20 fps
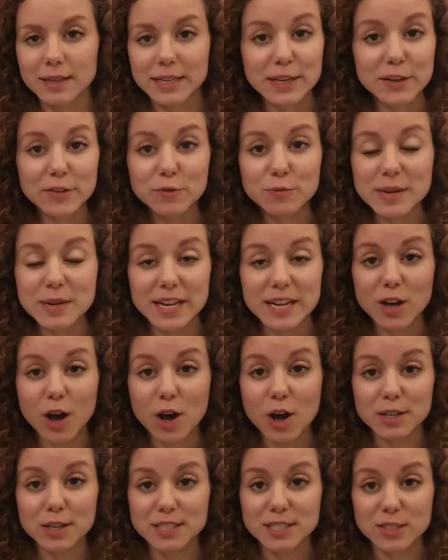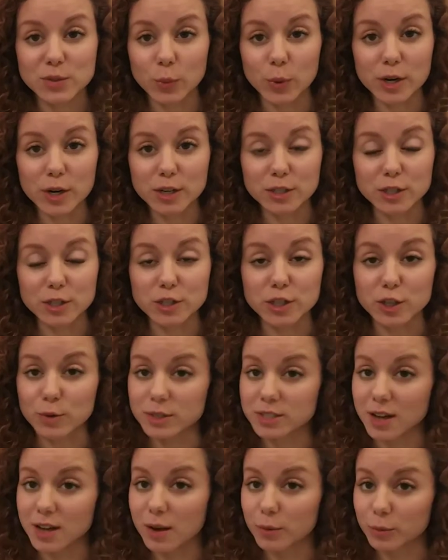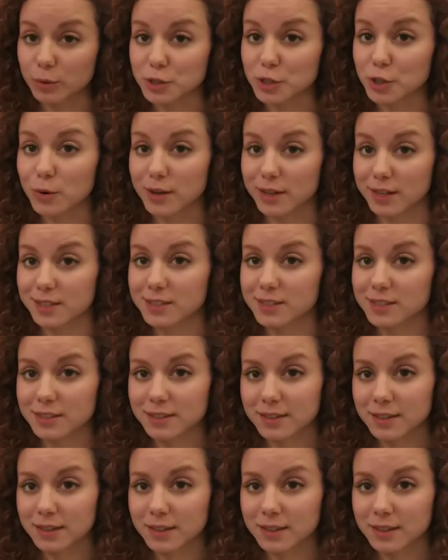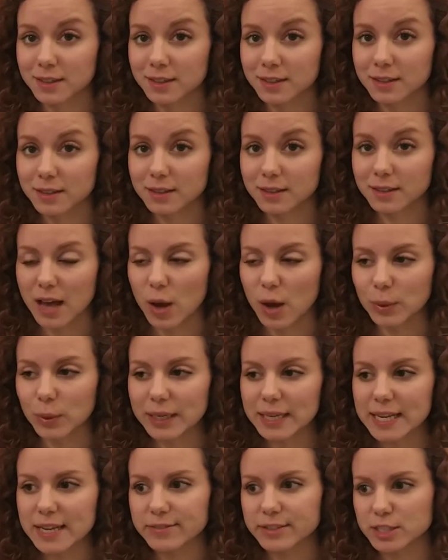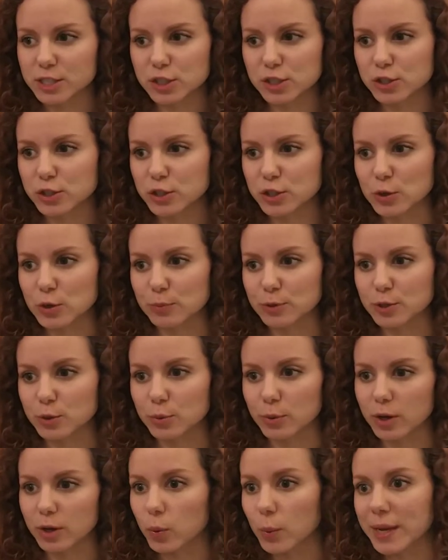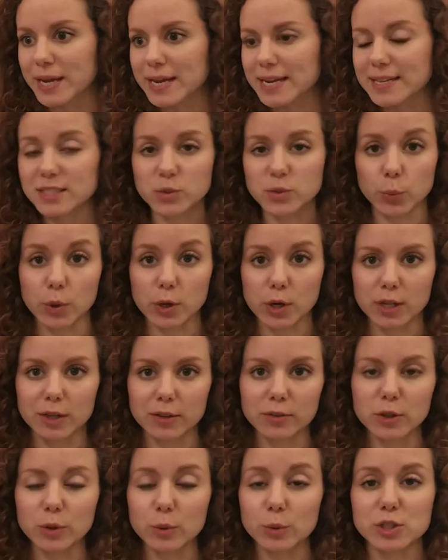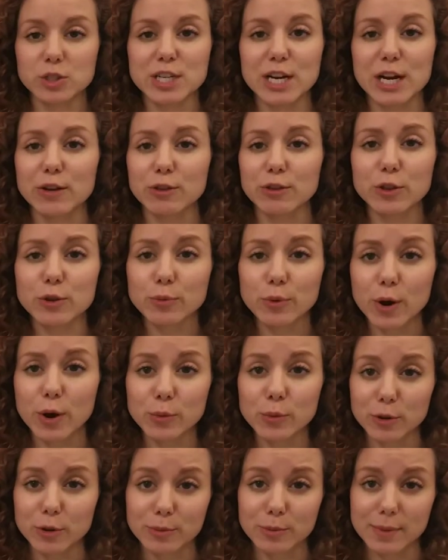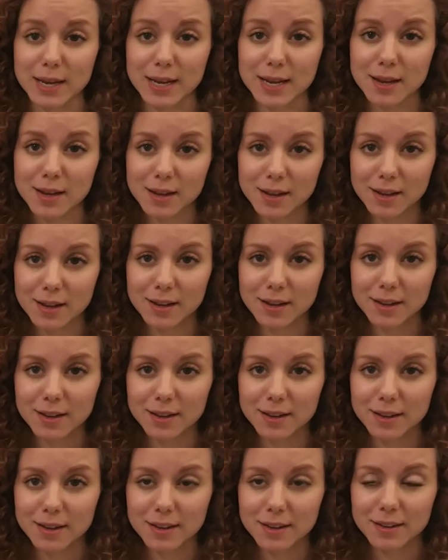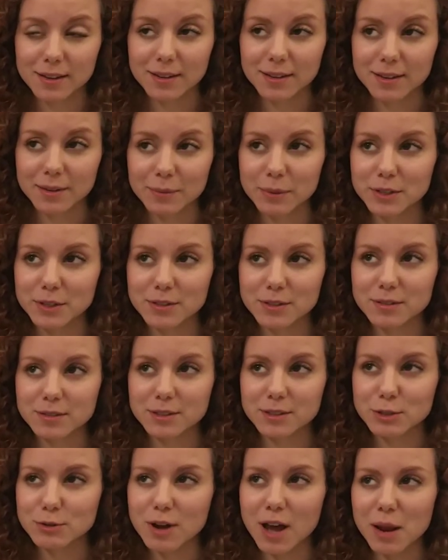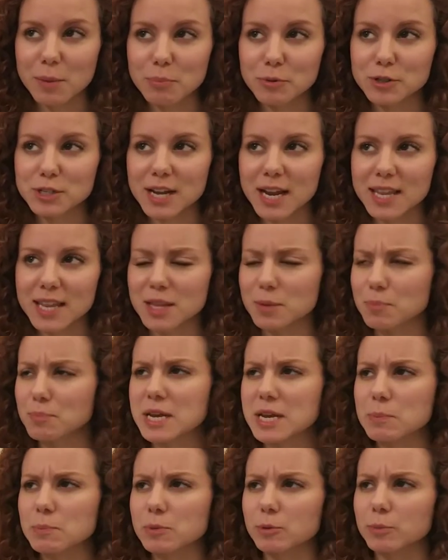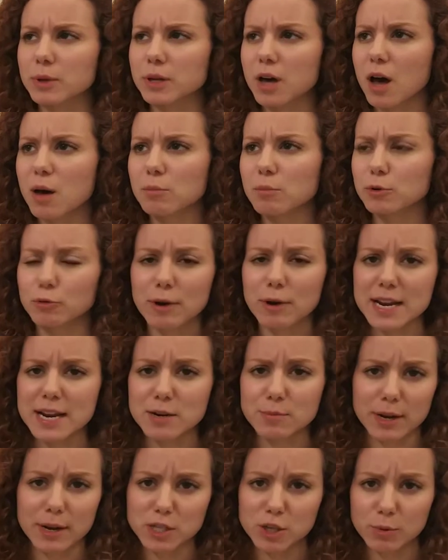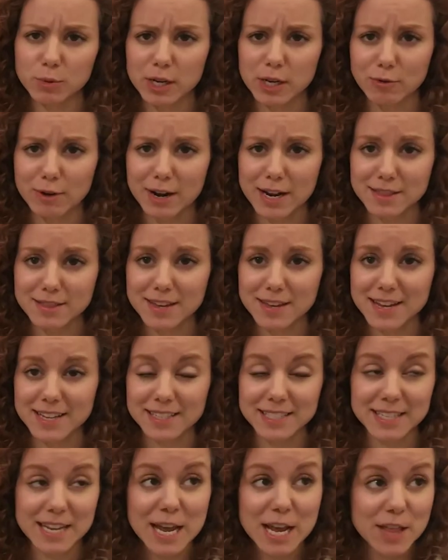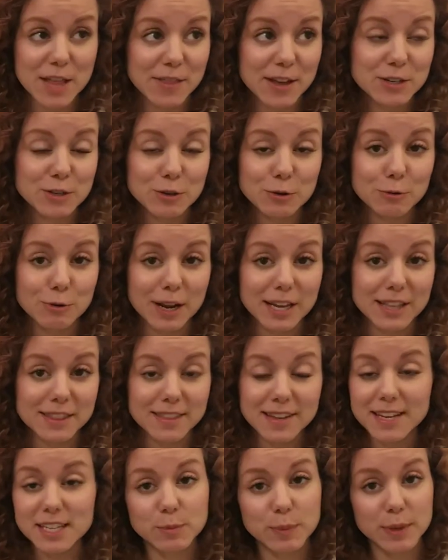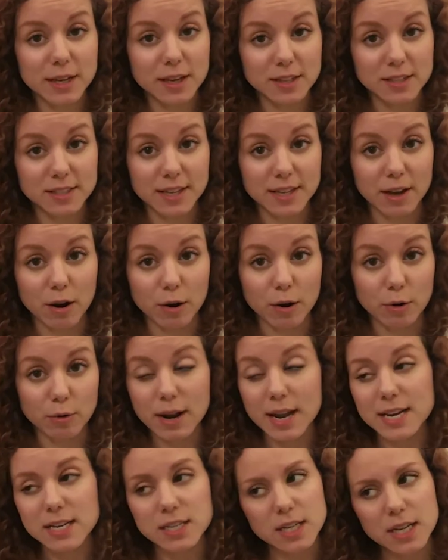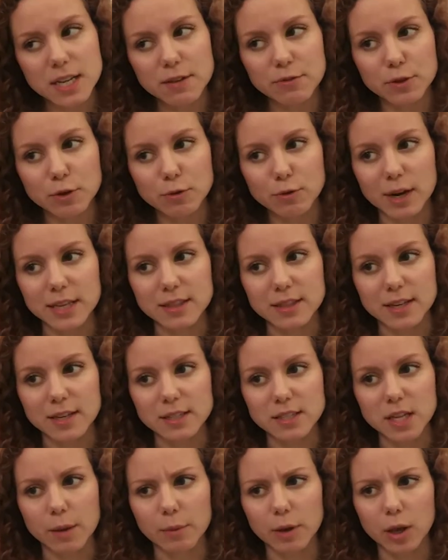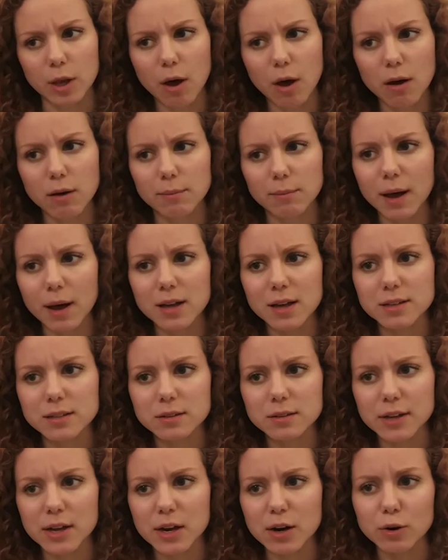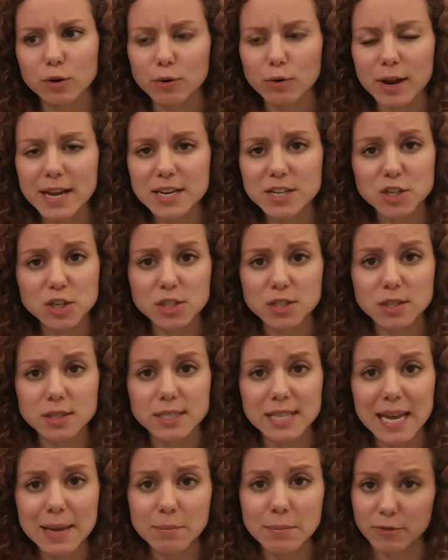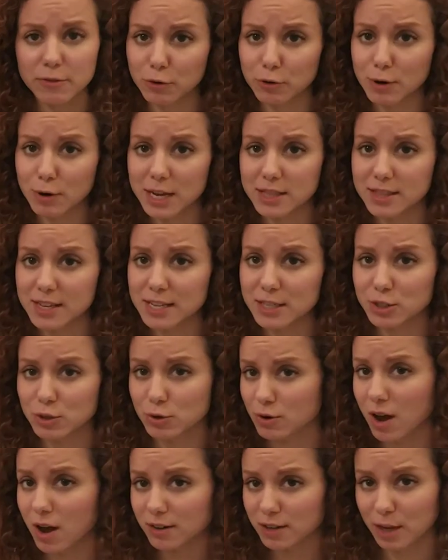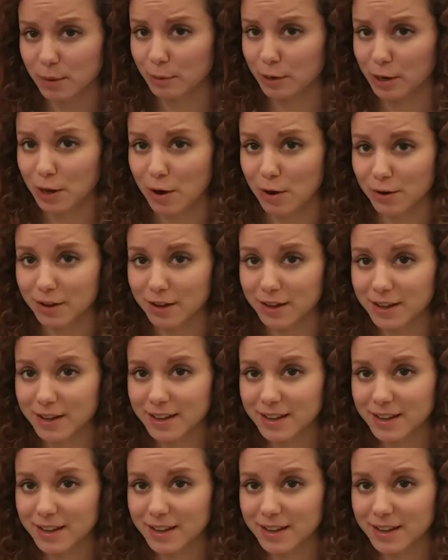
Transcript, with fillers: Give me a goddess's work to do, and I will do it. I will even stoop to a queen's work if you will share the throne with me. But do not pretend that people become great by doing great things. They do great things because they are great if the great things come along, but they are great just the same if the great things do not come along.